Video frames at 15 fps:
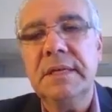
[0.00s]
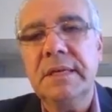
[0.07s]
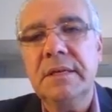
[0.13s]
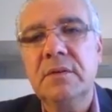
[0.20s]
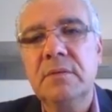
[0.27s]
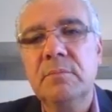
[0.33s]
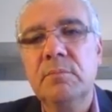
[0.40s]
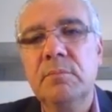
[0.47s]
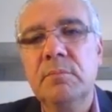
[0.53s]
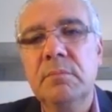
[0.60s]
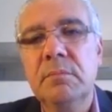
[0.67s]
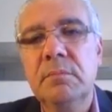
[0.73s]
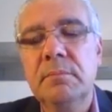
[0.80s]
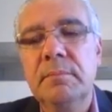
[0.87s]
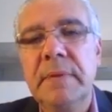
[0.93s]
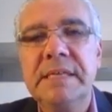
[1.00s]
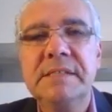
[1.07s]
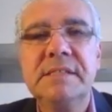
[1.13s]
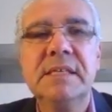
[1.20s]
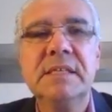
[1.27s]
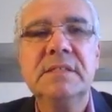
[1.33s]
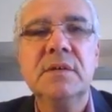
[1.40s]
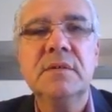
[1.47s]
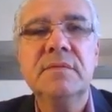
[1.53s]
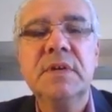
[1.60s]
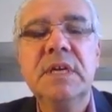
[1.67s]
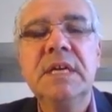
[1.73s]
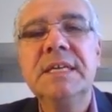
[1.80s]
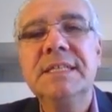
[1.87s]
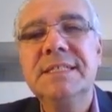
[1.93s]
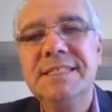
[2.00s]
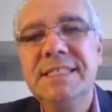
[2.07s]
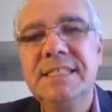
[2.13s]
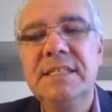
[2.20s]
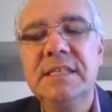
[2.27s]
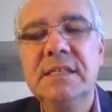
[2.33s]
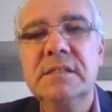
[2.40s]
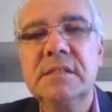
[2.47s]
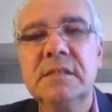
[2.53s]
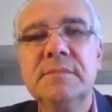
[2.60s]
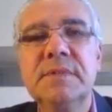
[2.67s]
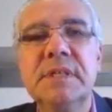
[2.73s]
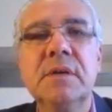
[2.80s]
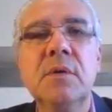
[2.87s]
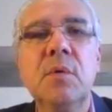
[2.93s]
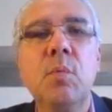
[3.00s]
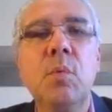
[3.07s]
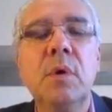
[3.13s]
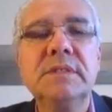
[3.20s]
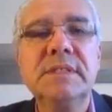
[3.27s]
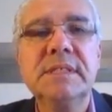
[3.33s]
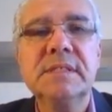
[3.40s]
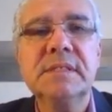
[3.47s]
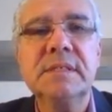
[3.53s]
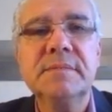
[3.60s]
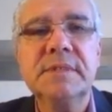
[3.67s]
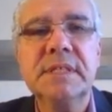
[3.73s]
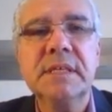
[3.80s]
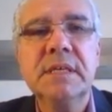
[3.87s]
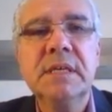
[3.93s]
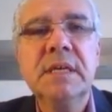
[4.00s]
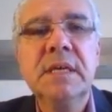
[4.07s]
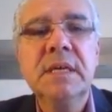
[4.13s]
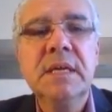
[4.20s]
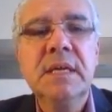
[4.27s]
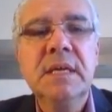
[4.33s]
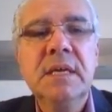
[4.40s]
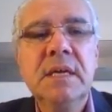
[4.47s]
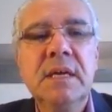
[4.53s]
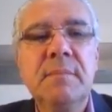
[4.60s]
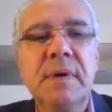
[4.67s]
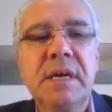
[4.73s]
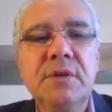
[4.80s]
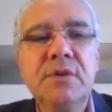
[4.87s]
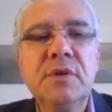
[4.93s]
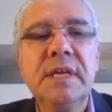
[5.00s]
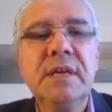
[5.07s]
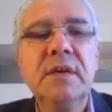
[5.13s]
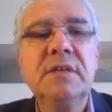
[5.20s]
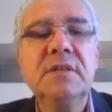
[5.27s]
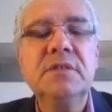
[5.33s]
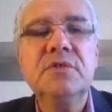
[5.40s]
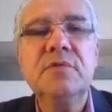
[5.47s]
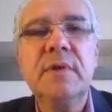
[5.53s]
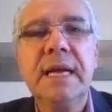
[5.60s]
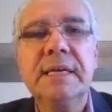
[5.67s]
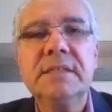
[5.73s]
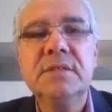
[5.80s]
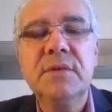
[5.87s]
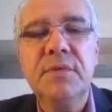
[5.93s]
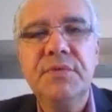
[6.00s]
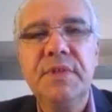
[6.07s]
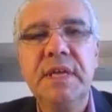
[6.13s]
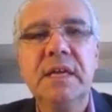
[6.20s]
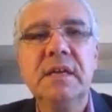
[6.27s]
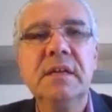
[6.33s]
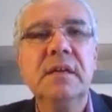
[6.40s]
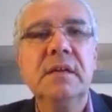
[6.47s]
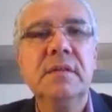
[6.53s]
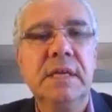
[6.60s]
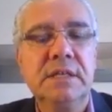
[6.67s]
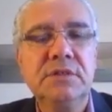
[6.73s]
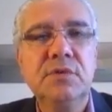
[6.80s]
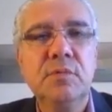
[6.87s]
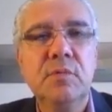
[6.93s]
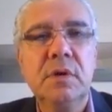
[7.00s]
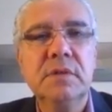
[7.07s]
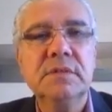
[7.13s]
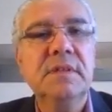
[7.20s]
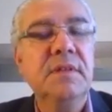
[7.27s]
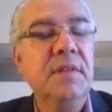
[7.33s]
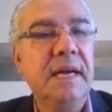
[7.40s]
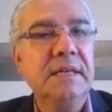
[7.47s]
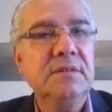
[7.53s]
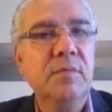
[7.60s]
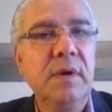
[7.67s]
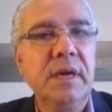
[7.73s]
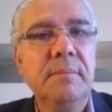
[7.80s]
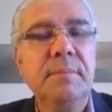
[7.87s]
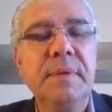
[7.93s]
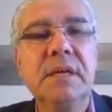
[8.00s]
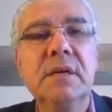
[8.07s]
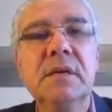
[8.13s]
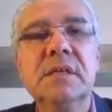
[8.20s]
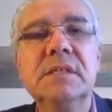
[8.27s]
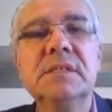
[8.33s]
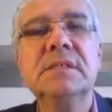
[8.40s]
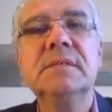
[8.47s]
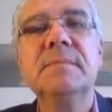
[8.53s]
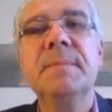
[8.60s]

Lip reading: a mindset of needing something or wanting something, but you cannot attract the thing that you want that way, because